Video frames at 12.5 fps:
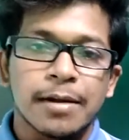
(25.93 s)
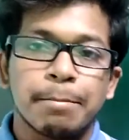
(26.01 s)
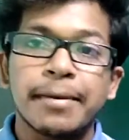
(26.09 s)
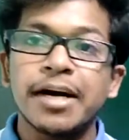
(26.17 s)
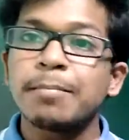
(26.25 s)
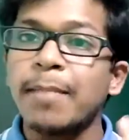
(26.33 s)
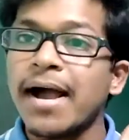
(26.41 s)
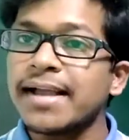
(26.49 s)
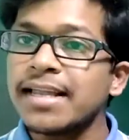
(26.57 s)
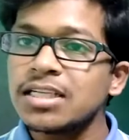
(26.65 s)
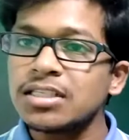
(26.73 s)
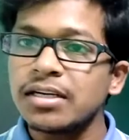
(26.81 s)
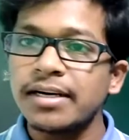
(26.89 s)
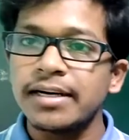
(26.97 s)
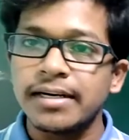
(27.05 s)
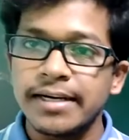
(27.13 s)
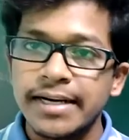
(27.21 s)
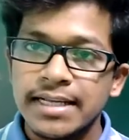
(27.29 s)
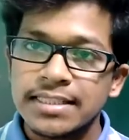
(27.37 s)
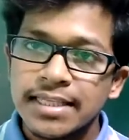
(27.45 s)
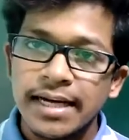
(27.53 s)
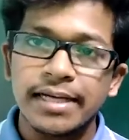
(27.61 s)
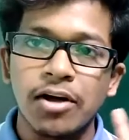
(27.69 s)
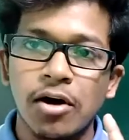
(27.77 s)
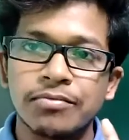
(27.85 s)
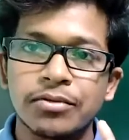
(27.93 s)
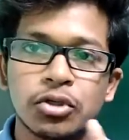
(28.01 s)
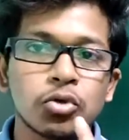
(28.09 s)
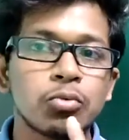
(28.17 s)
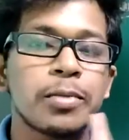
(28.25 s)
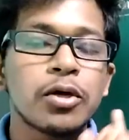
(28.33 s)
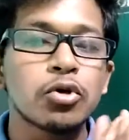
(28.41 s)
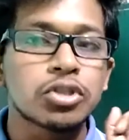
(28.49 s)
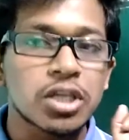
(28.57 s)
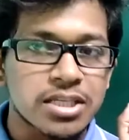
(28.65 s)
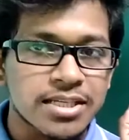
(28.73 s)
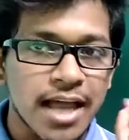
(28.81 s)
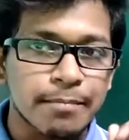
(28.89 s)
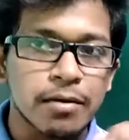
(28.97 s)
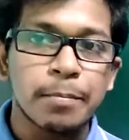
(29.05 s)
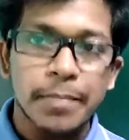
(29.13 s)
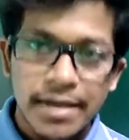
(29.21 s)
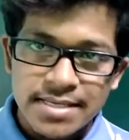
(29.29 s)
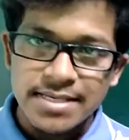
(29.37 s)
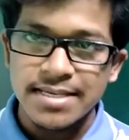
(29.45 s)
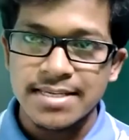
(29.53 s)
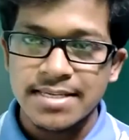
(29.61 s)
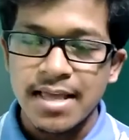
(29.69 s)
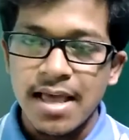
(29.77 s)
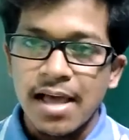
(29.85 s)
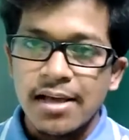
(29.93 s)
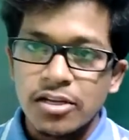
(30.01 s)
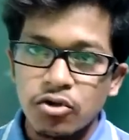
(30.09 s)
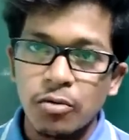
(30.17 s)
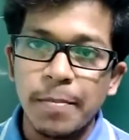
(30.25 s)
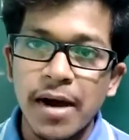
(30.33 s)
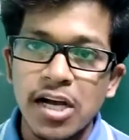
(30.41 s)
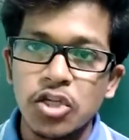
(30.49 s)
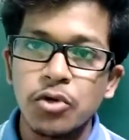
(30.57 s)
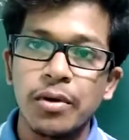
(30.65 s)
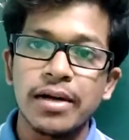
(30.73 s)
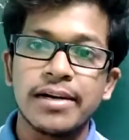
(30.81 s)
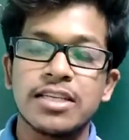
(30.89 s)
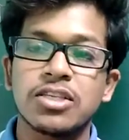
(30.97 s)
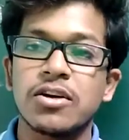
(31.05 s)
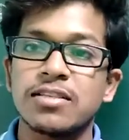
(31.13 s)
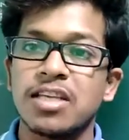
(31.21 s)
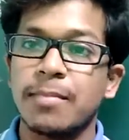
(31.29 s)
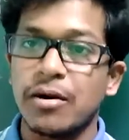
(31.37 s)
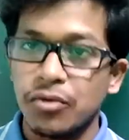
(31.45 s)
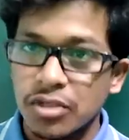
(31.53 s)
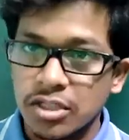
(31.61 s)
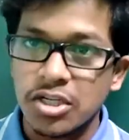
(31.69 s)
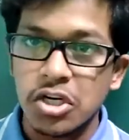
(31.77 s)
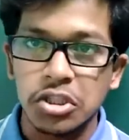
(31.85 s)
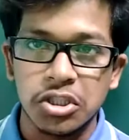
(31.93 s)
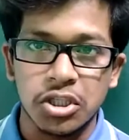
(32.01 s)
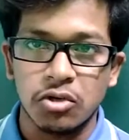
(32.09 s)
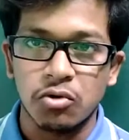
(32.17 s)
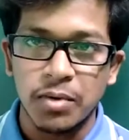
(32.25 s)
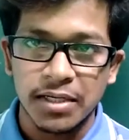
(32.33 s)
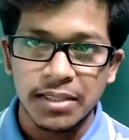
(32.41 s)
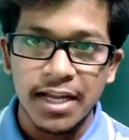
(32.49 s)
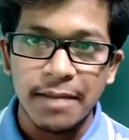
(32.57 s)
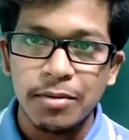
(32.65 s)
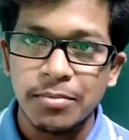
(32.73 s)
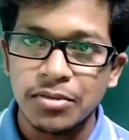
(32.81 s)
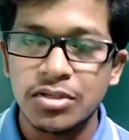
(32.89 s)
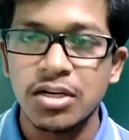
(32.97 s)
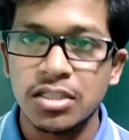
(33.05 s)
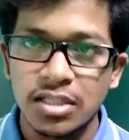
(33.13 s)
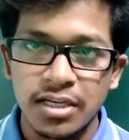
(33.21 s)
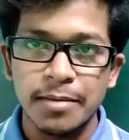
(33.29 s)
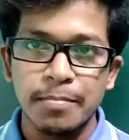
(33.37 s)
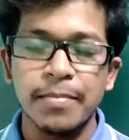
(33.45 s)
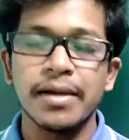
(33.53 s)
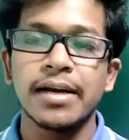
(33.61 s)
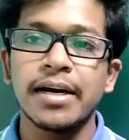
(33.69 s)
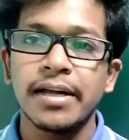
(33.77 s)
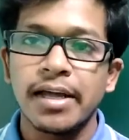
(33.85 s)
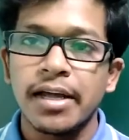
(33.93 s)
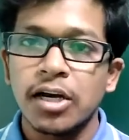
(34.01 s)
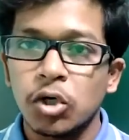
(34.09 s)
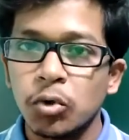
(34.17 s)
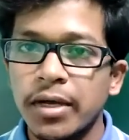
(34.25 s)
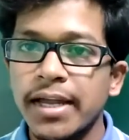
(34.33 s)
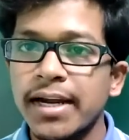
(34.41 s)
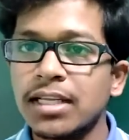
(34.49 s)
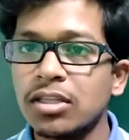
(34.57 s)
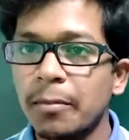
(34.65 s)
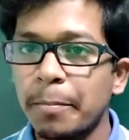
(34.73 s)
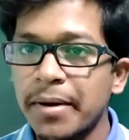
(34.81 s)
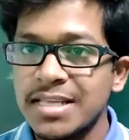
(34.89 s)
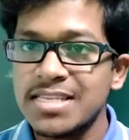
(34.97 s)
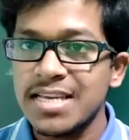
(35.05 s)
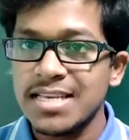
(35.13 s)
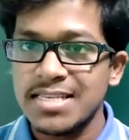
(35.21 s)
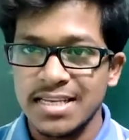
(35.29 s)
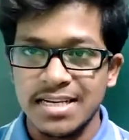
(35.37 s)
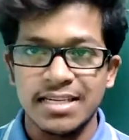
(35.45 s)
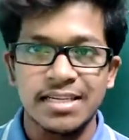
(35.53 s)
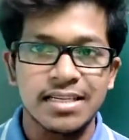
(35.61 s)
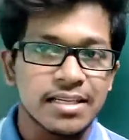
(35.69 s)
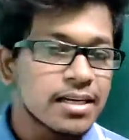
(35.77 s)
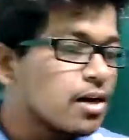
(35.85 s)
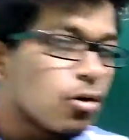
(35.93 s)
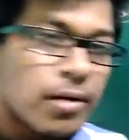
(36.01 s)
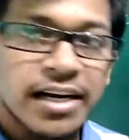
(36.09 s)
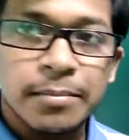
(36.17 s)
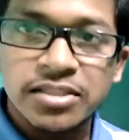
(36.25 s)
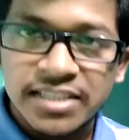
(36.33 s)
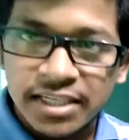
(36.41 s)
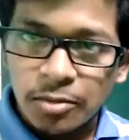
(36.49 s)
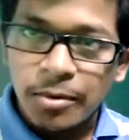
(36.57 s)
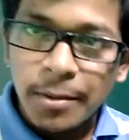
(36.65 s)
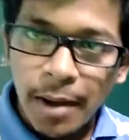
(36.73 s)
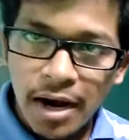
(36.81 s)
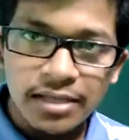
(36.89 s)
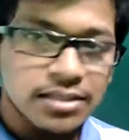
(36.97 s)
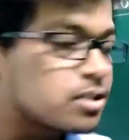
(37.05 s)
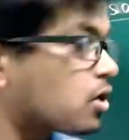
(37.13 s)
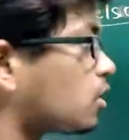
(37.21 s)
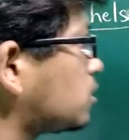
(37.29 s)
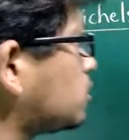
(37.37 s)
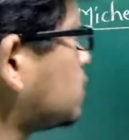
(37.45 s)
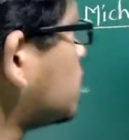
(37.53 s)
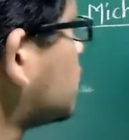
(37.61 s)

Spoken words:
But Michelson did a set of to view such type of fringes. So first we will discuss about the structure. What type of structure he made to get the fringes, and whatever setup he had done,